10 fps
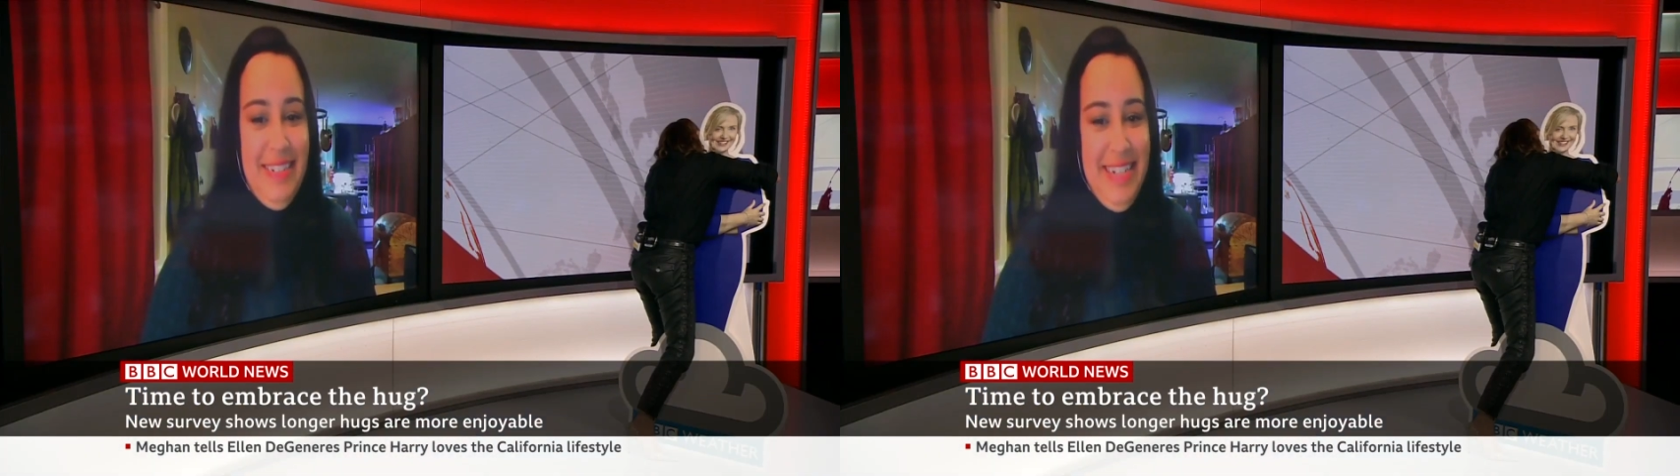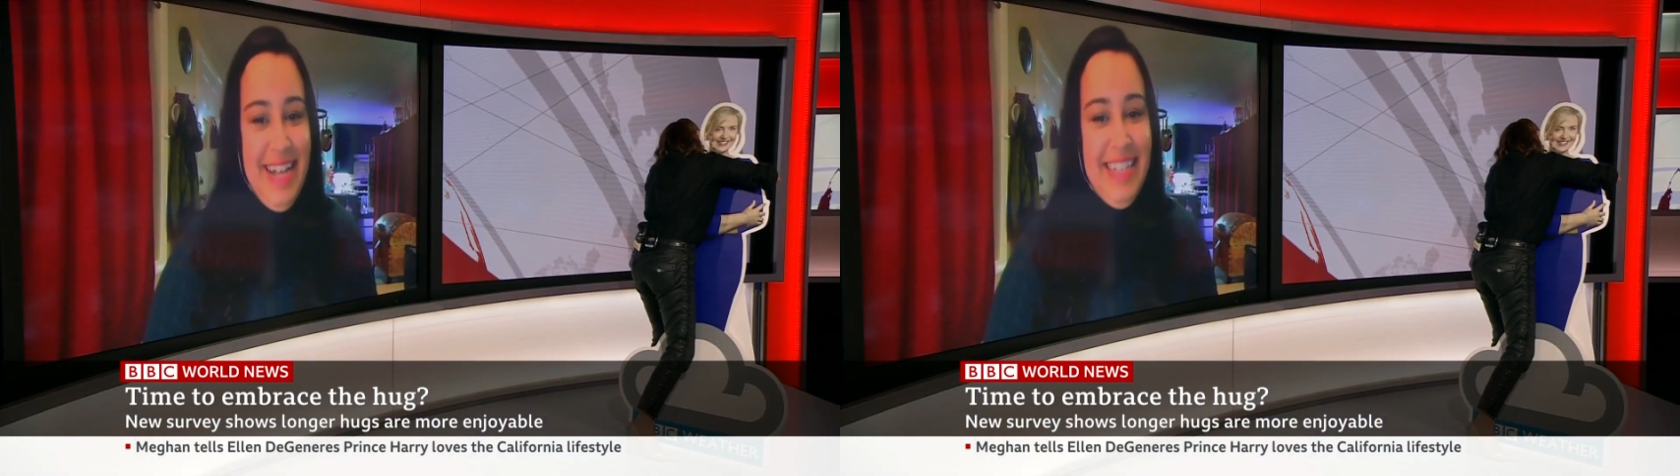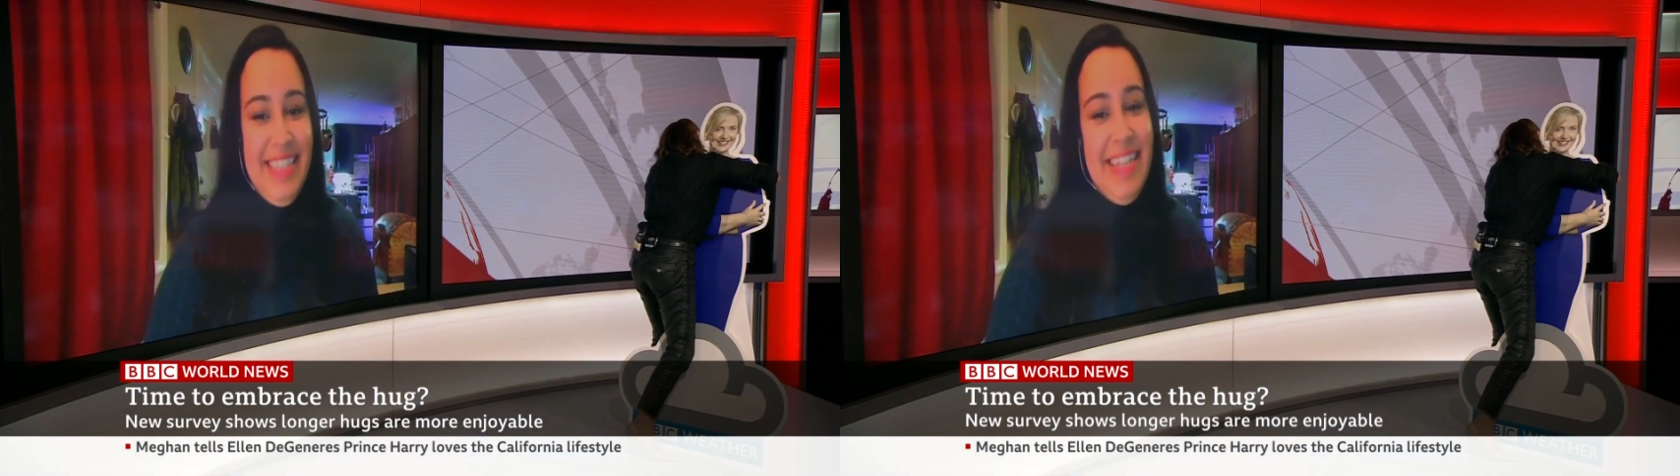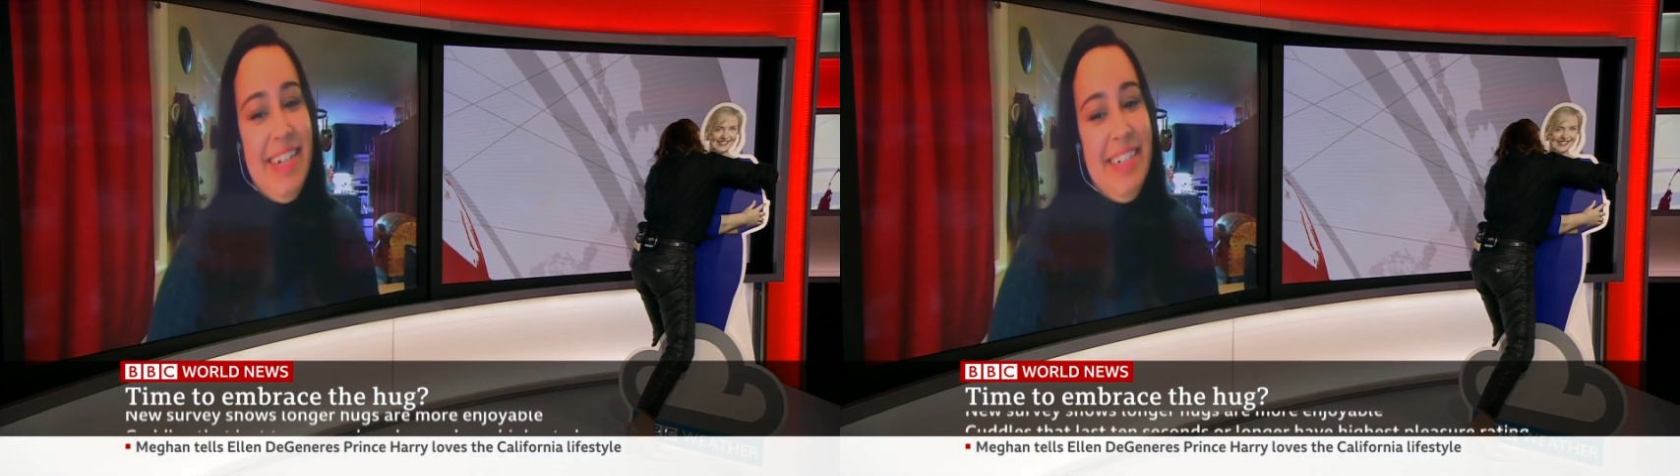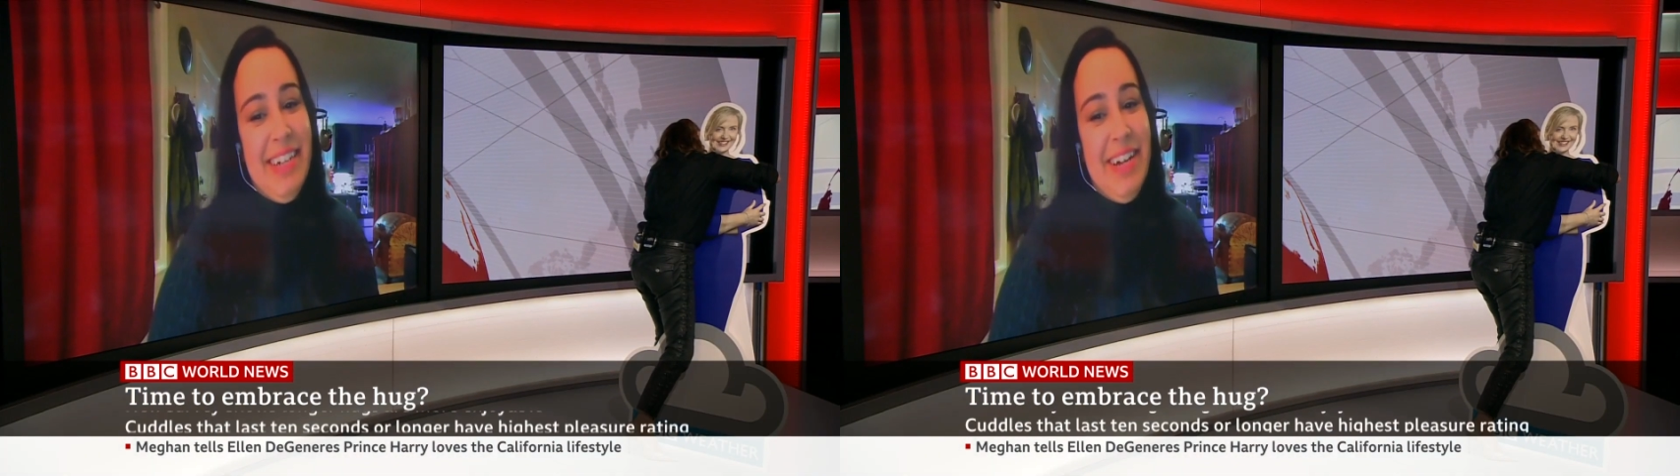yes,
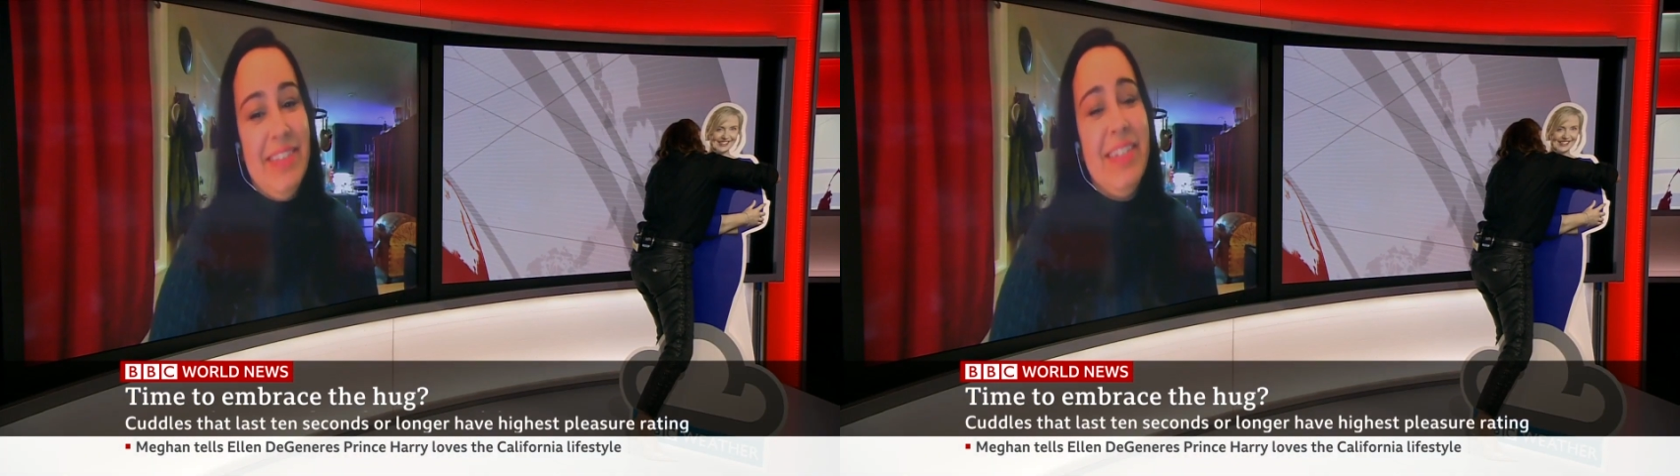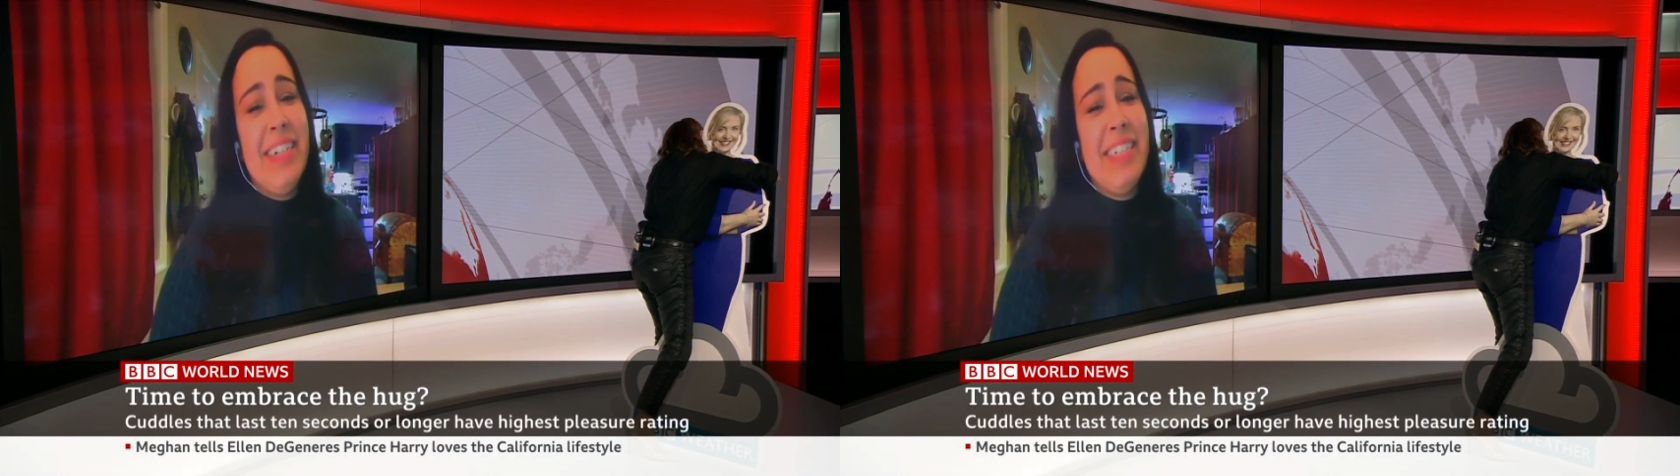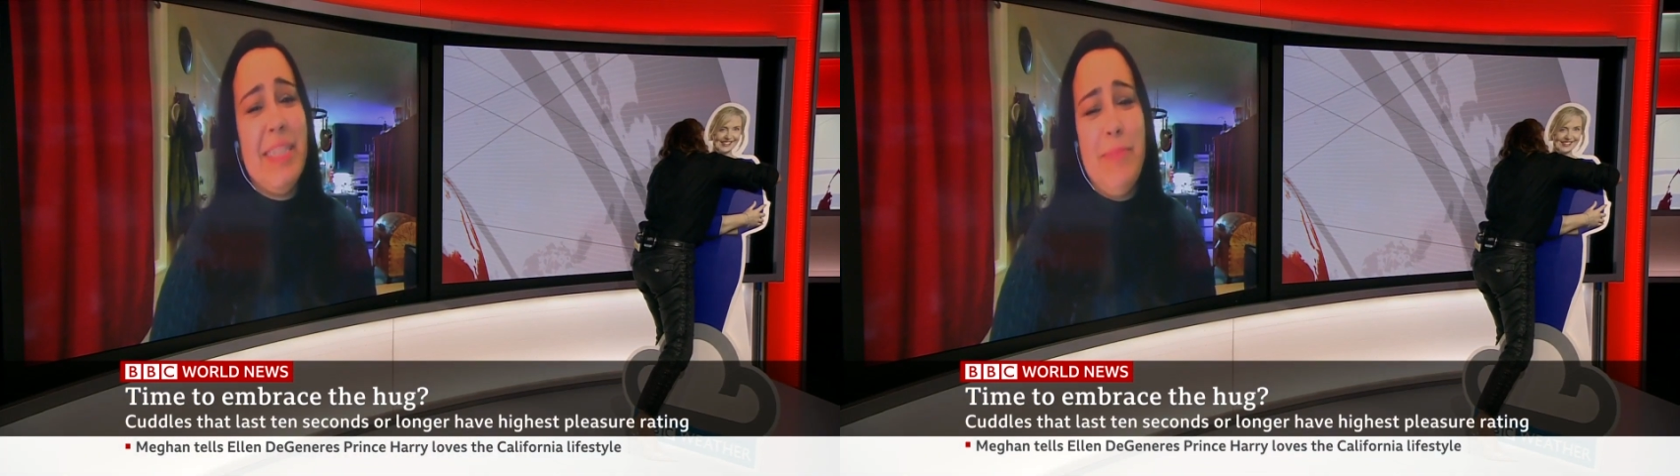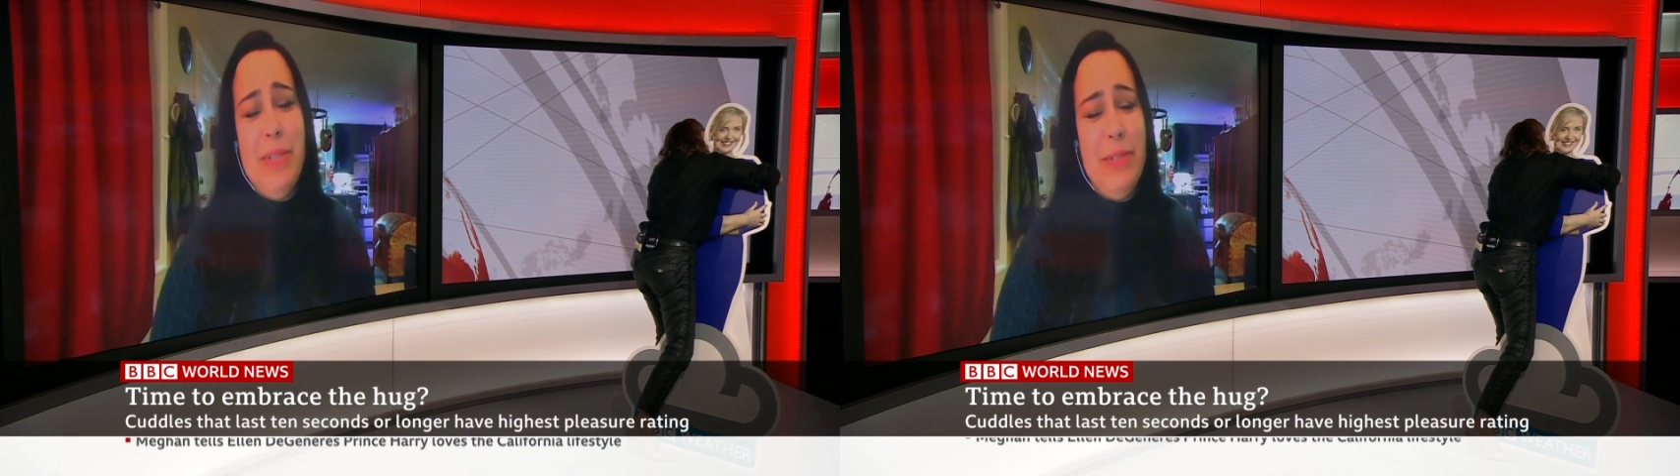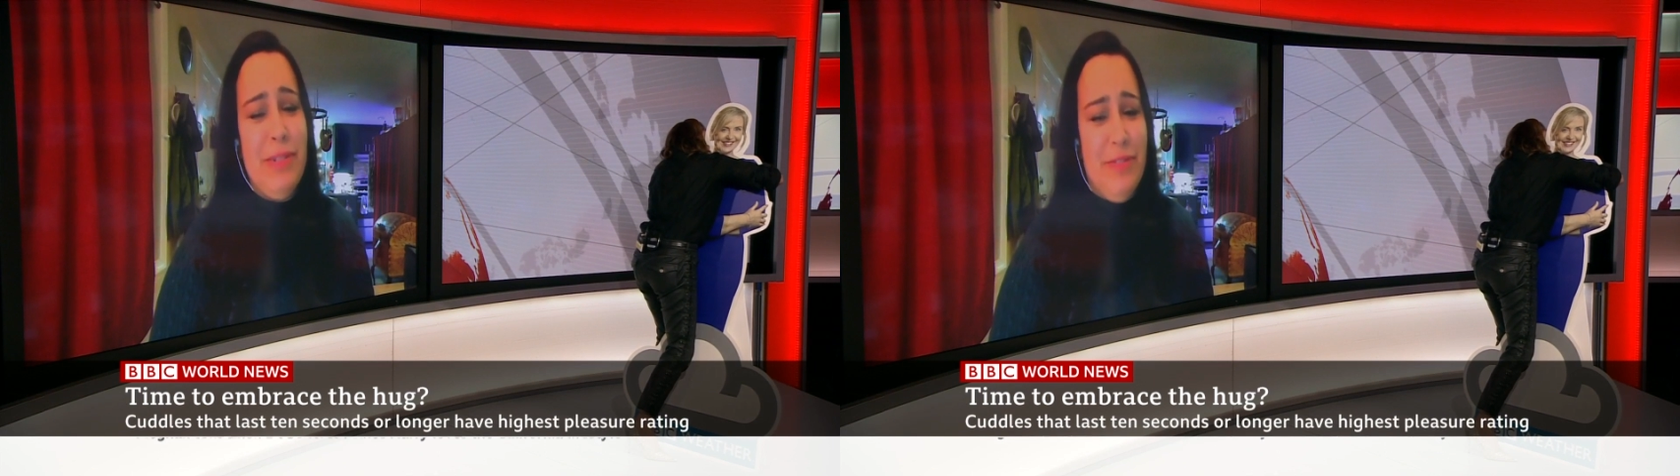there, you go. Look, it's
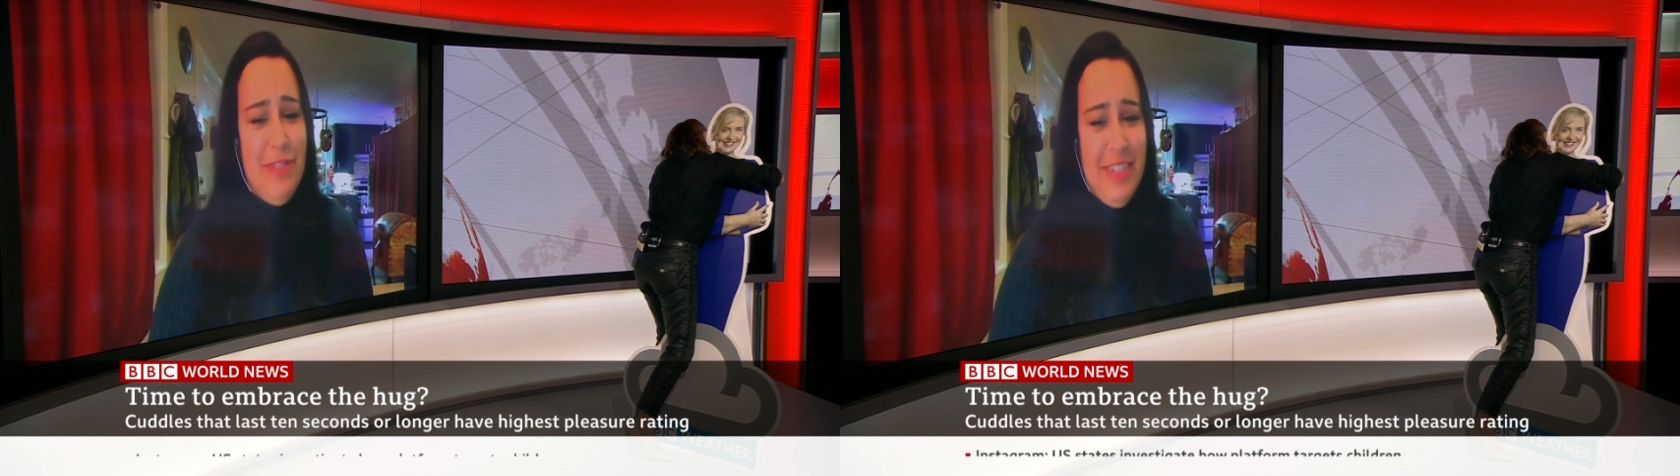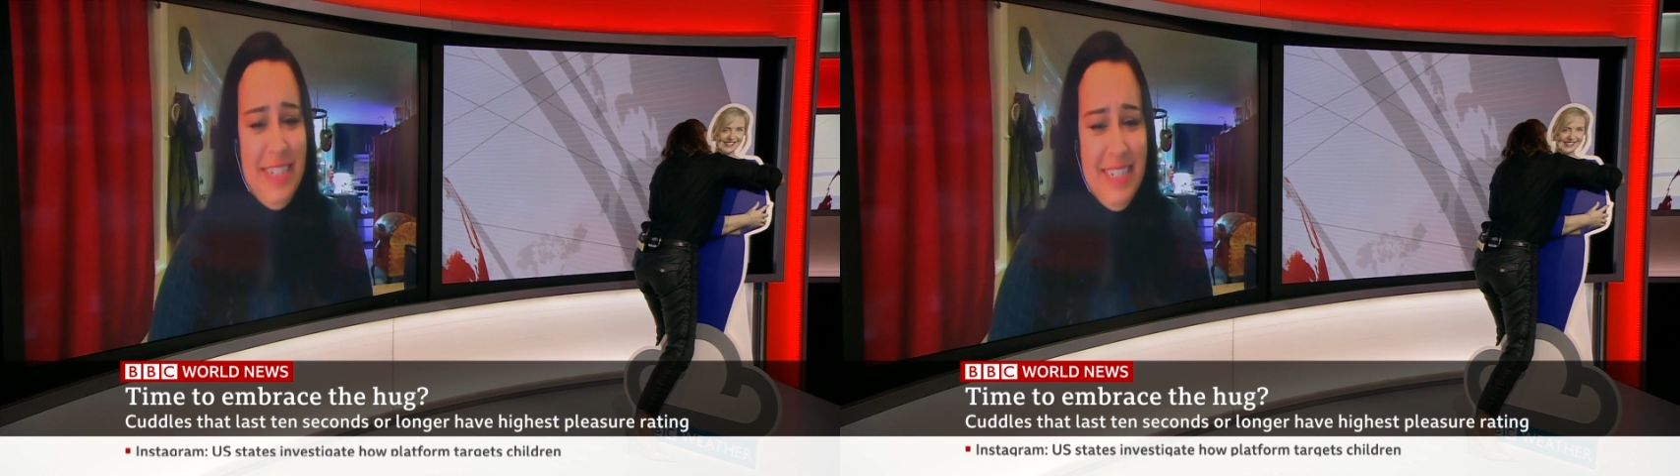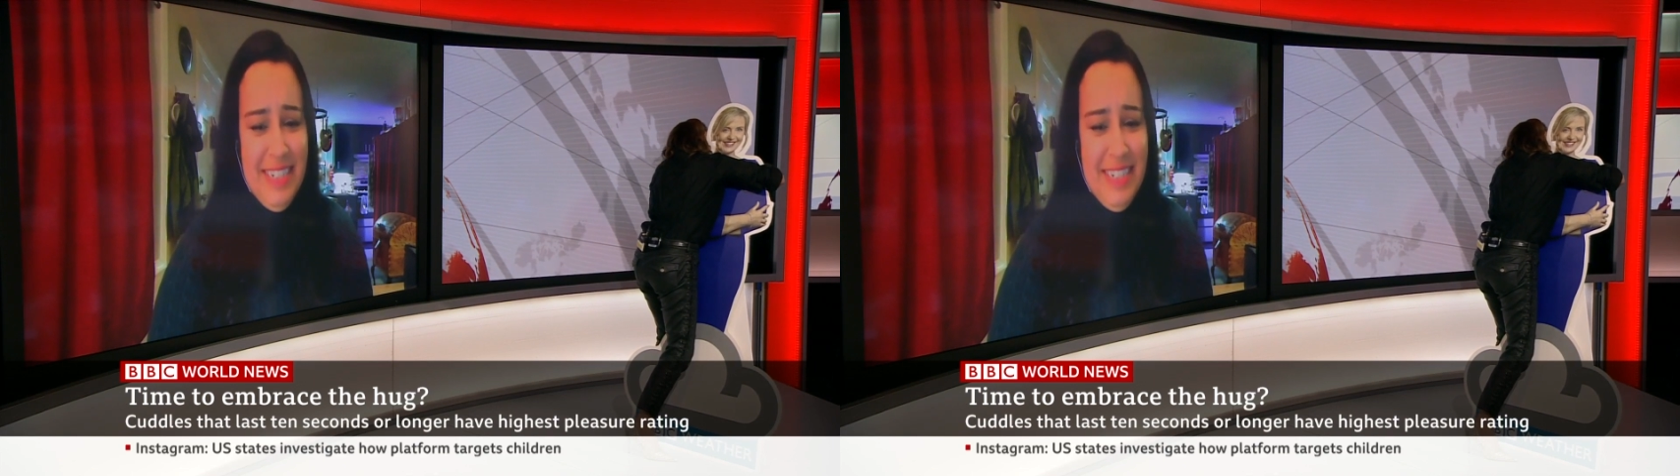beautiful. I mean, this